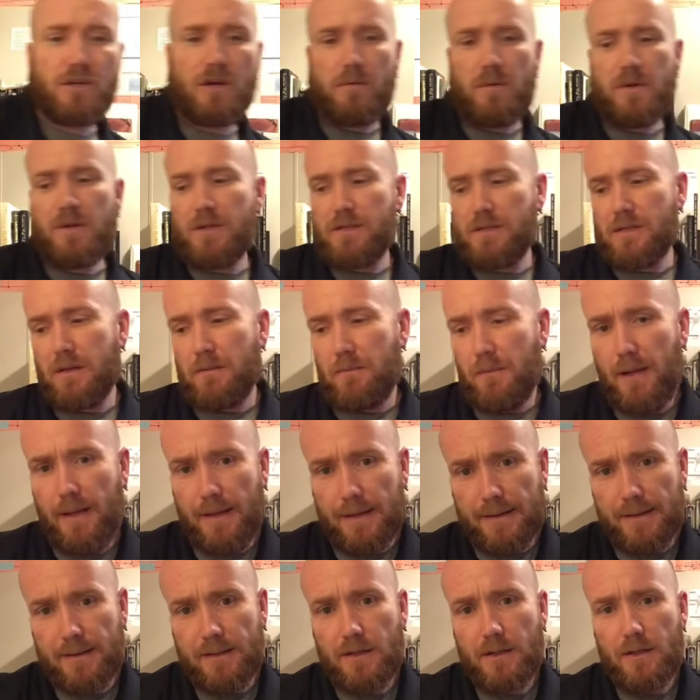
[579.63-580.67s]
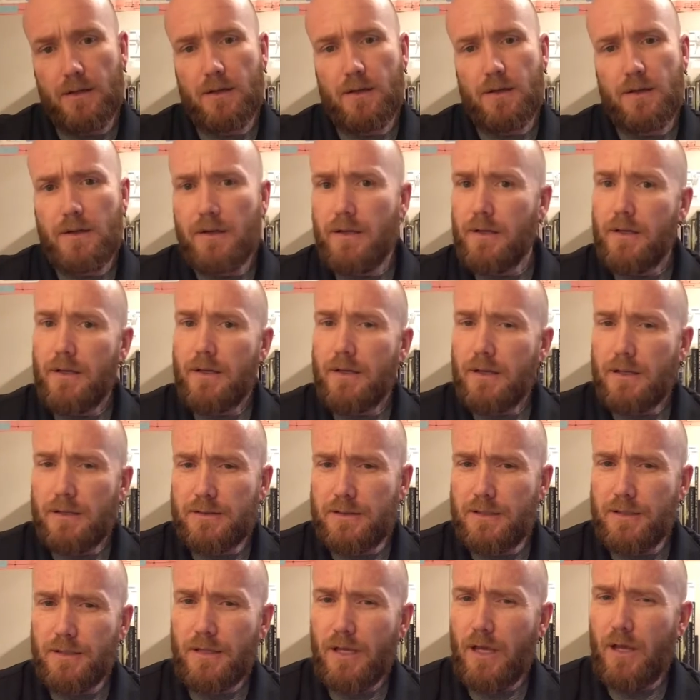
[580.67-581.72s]
and you said, man, is
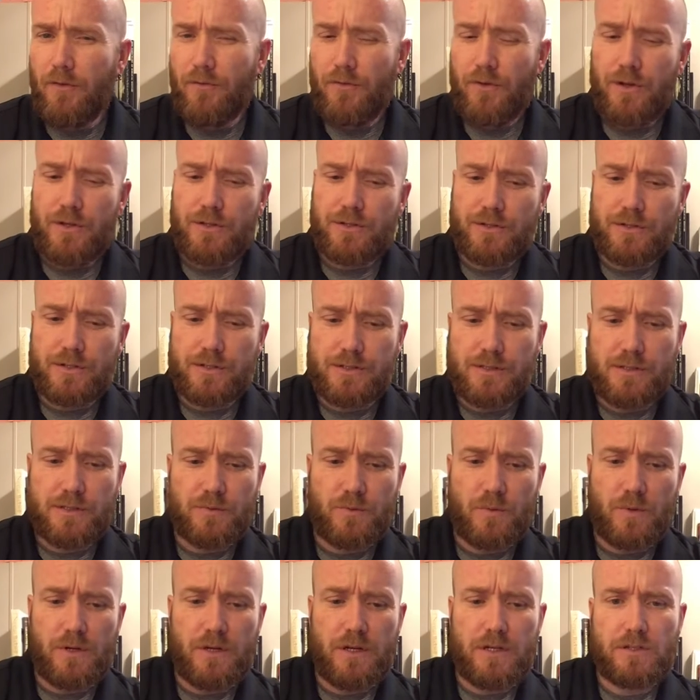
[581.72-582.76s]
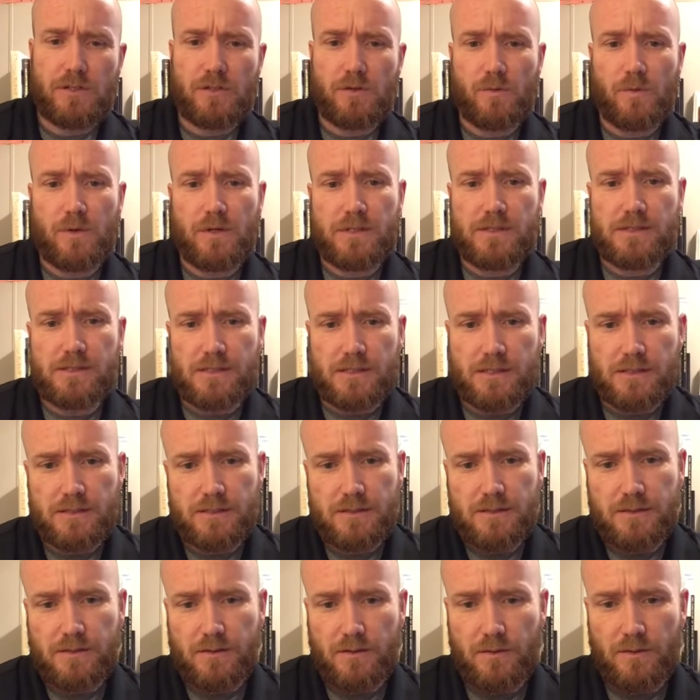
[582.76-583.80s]
this 1/2 inch or is this 1 inch or what is this?
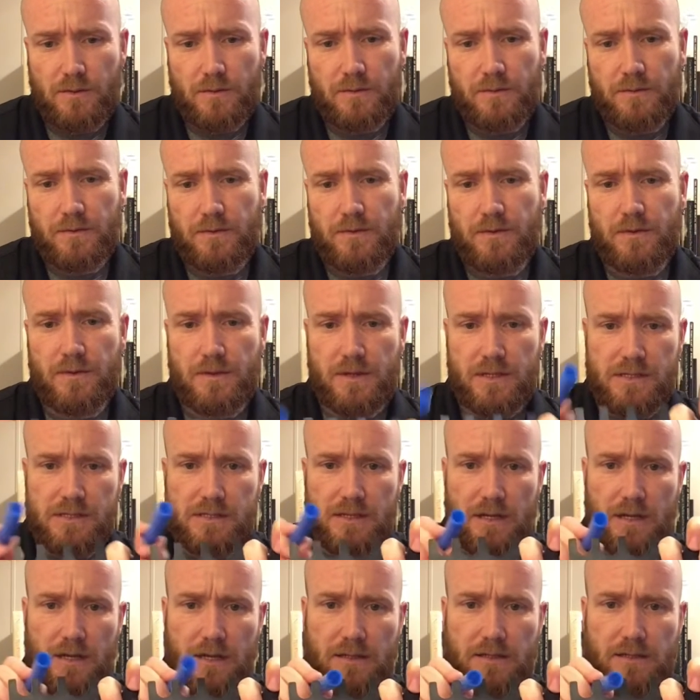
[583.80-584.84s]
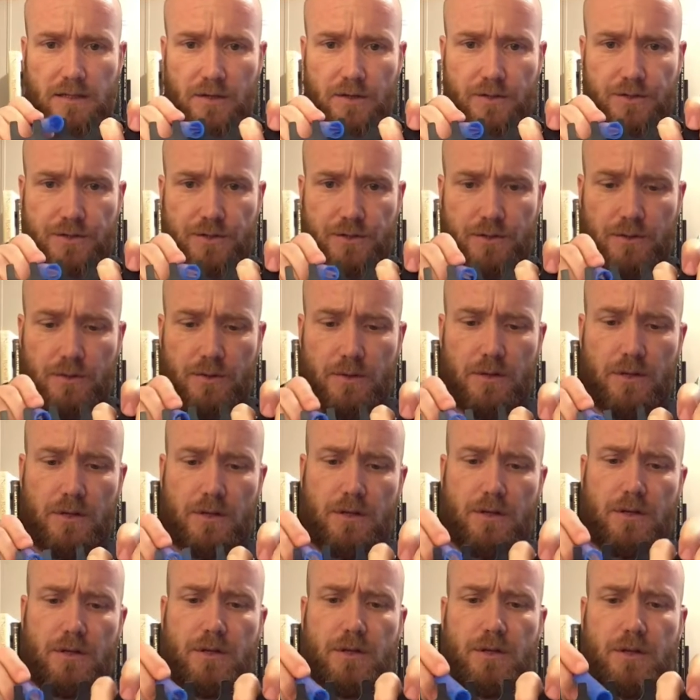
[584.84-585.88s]
So this guy tells you,
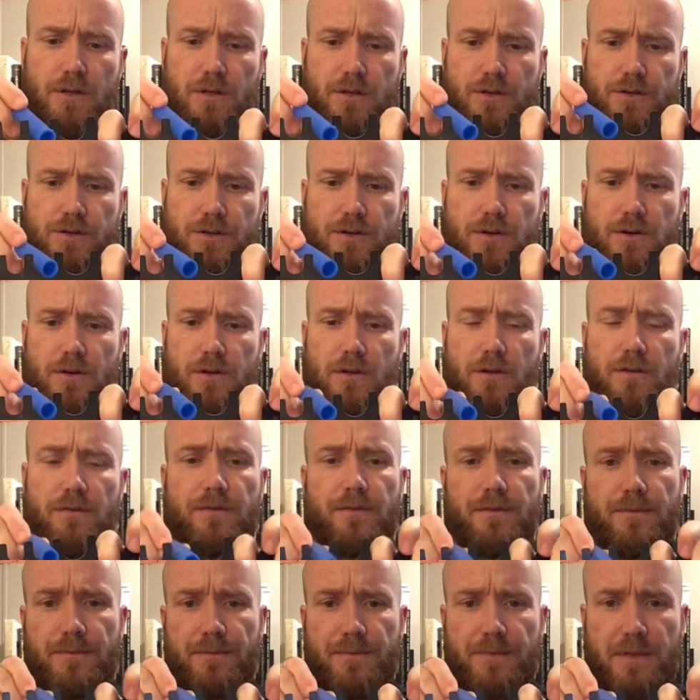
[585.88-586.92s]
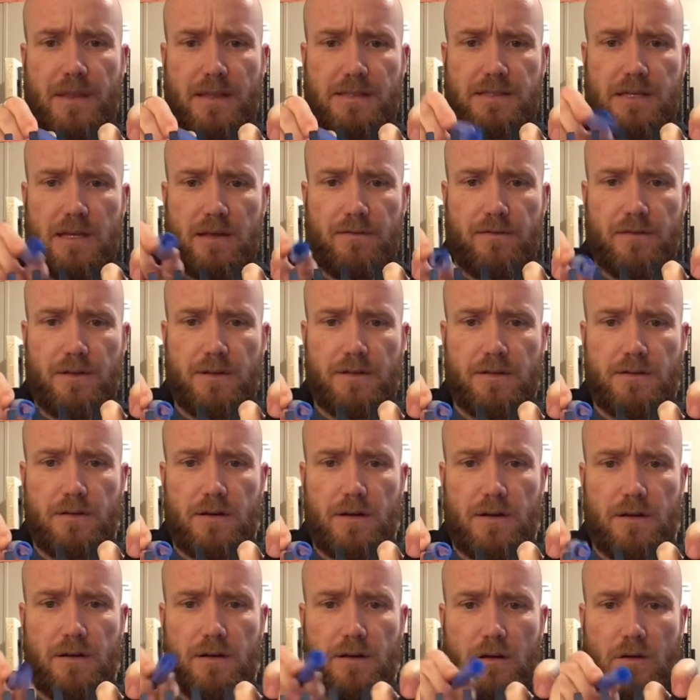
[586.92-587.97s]
sure enough, that's 1/2 inch,
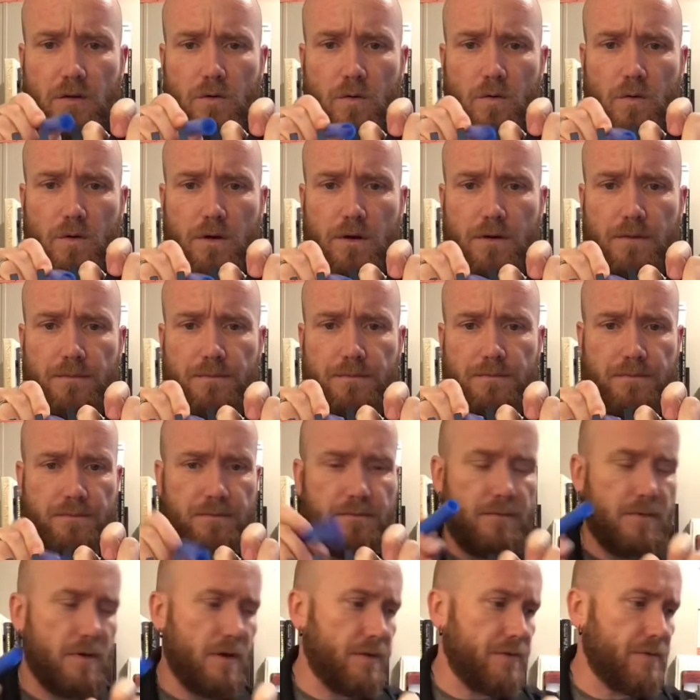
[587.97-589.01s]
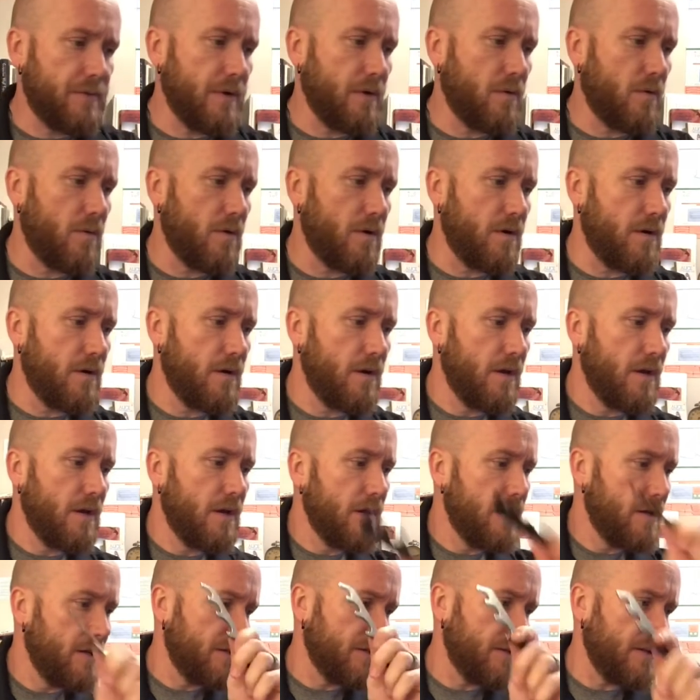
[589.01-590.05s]
right? Not 1/4, not 3/4.
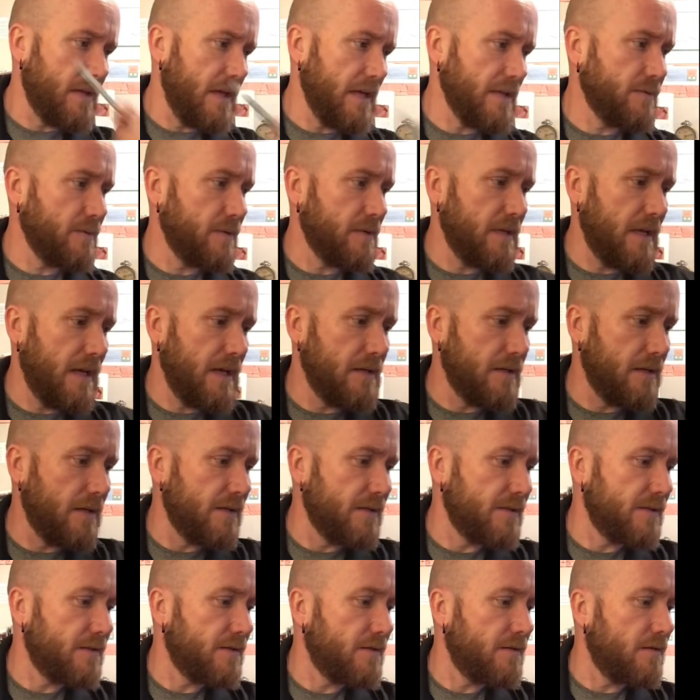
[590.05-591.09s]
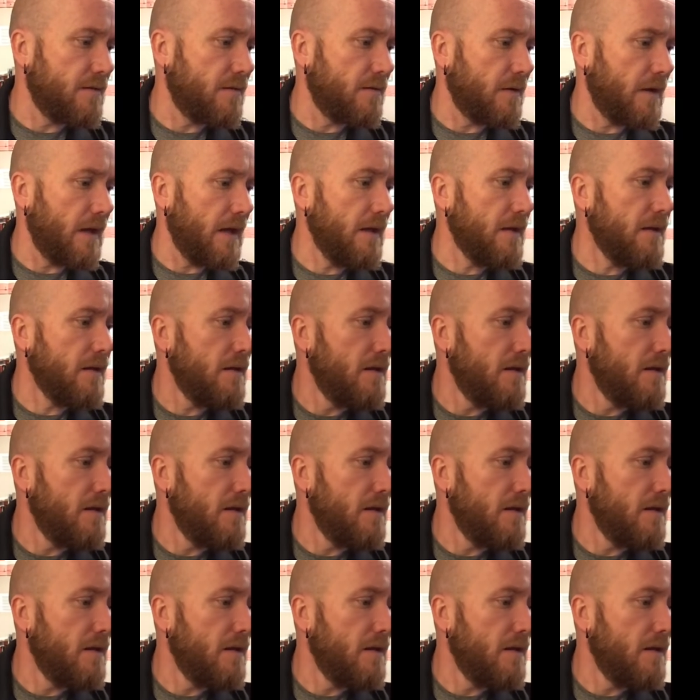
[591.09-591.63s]
So that's what that does, okay?